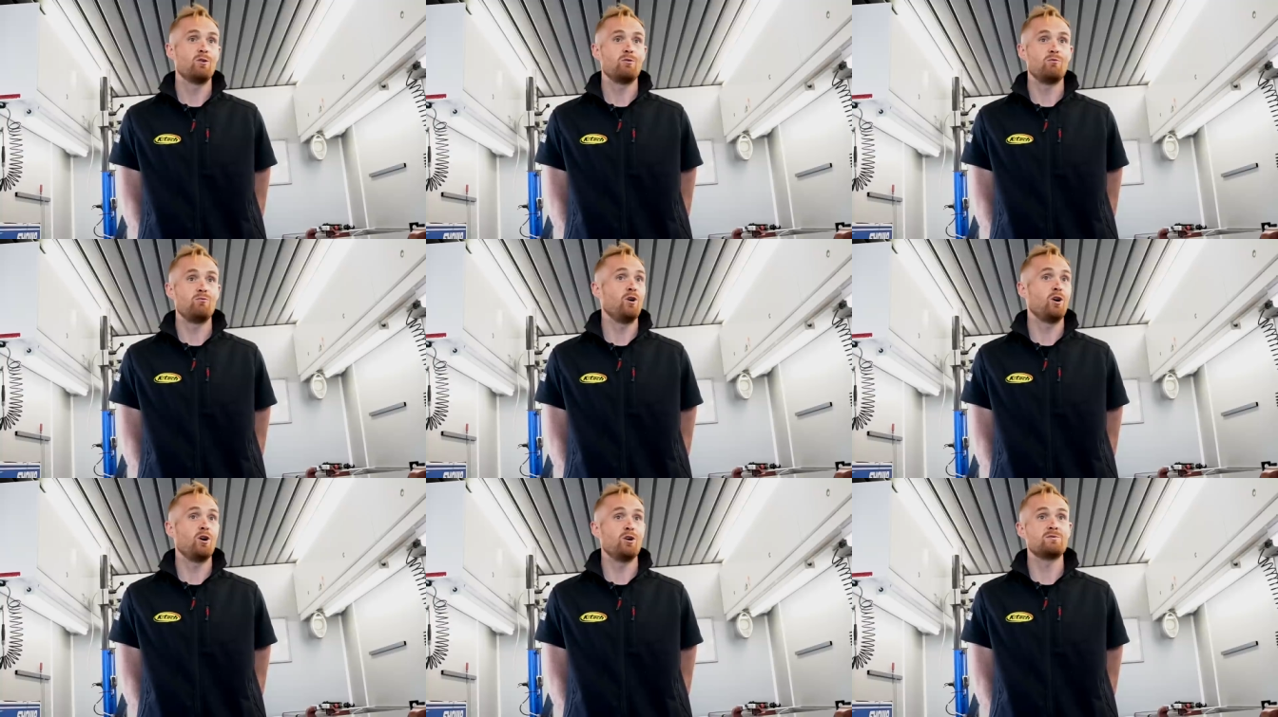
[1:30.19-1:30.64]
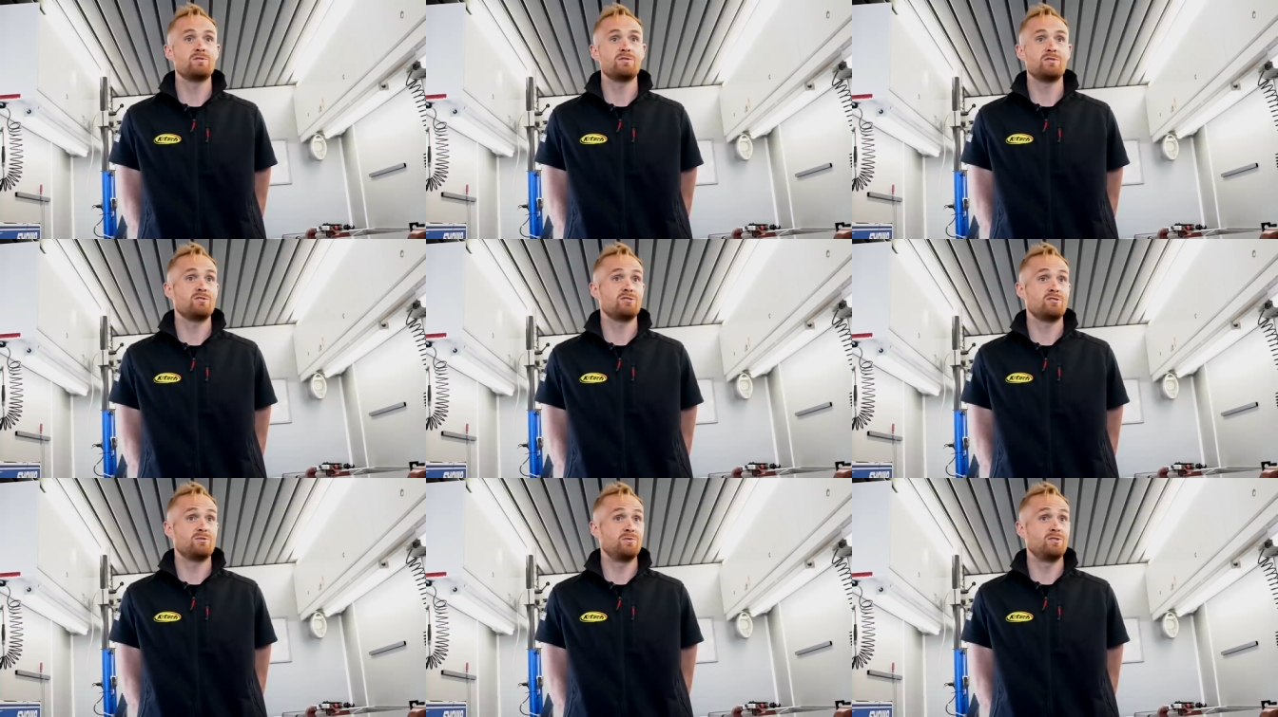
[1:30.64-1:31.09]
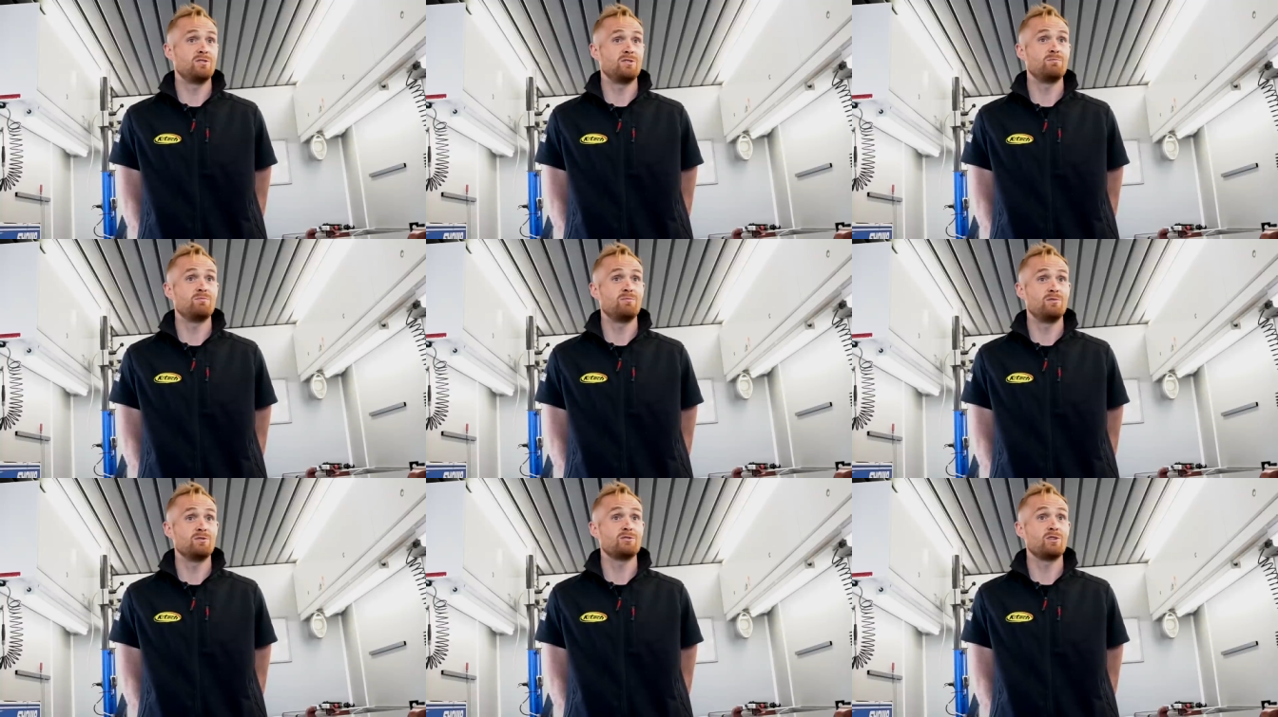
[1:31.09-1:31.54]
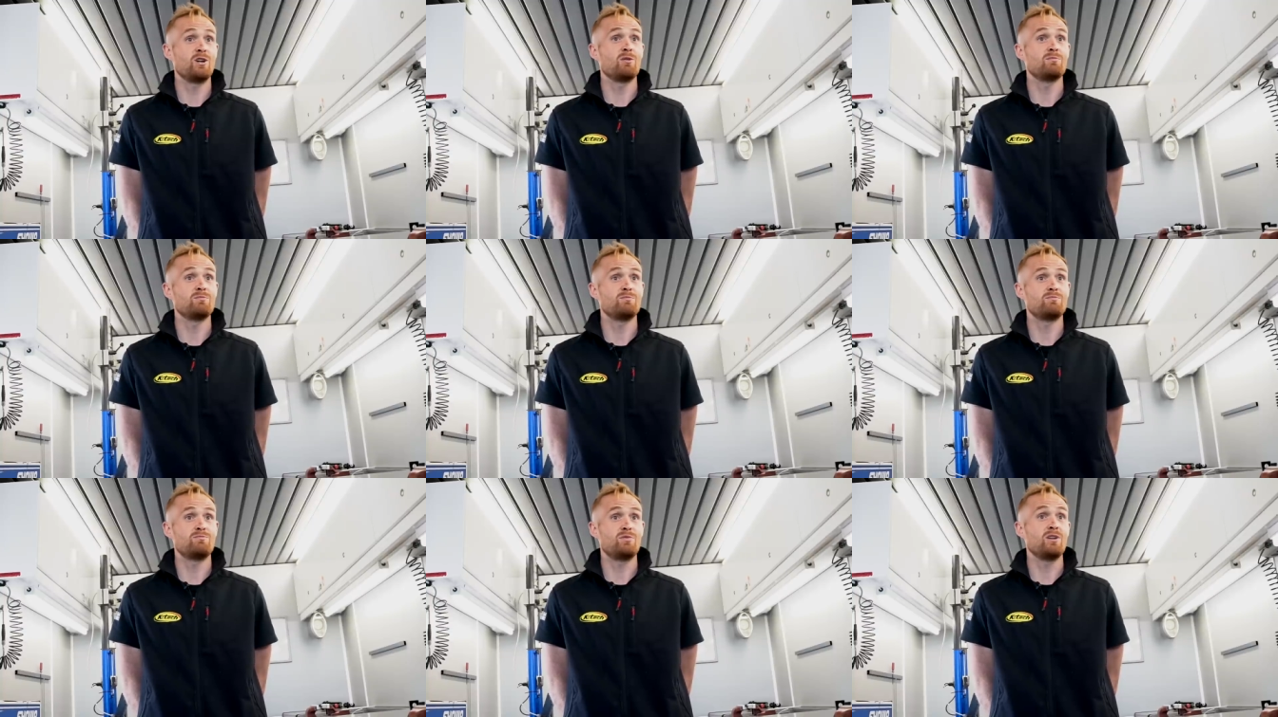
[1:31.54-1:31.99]
right up to some of the, the top
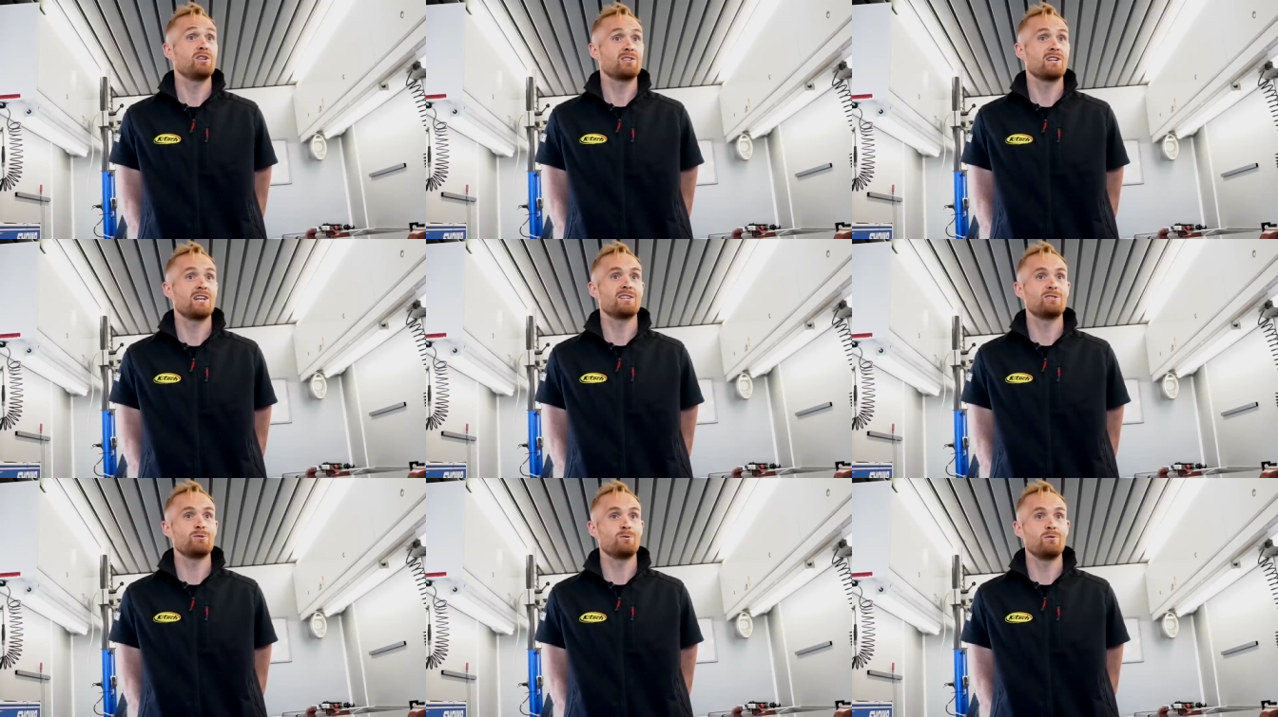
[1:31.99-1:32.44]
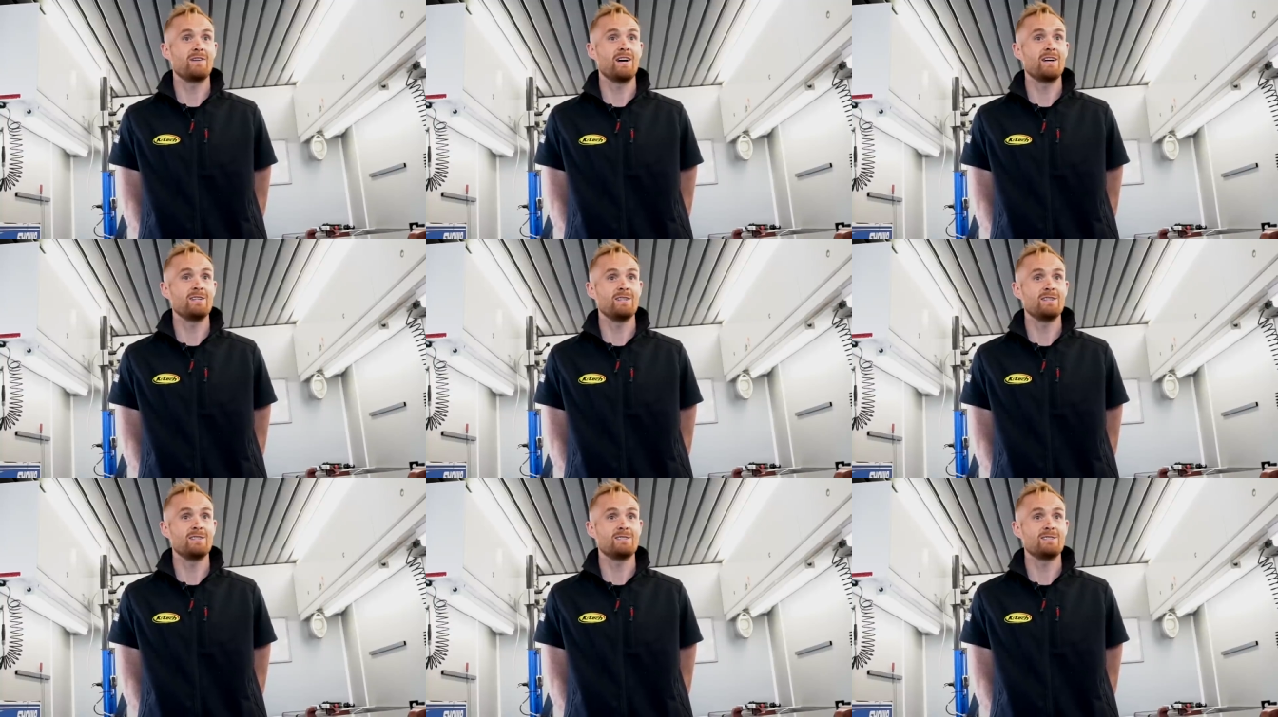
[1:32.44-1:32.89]
British lads that we've had here